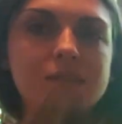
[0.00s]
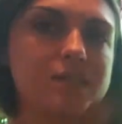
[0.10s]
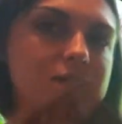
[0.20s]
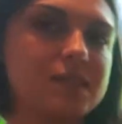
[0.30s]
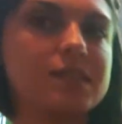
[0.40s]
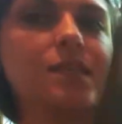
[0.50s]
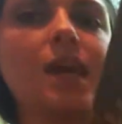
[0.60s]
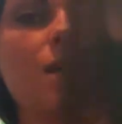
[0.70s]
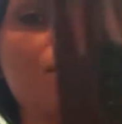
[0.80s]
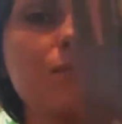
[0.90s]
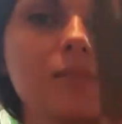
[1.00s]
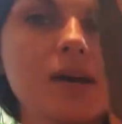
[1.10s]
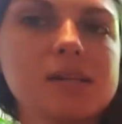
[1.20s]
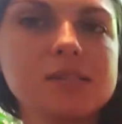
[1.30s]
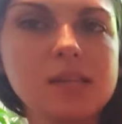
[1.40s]
This is the same
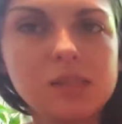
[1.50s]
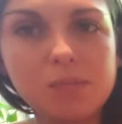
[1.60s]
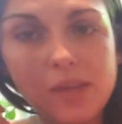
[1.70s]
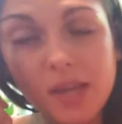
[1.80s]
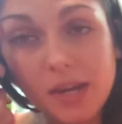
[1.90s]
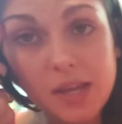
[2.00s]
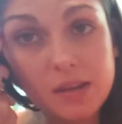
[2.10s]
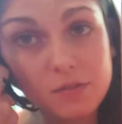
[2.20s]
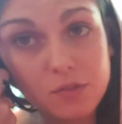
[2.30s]
as at the beginning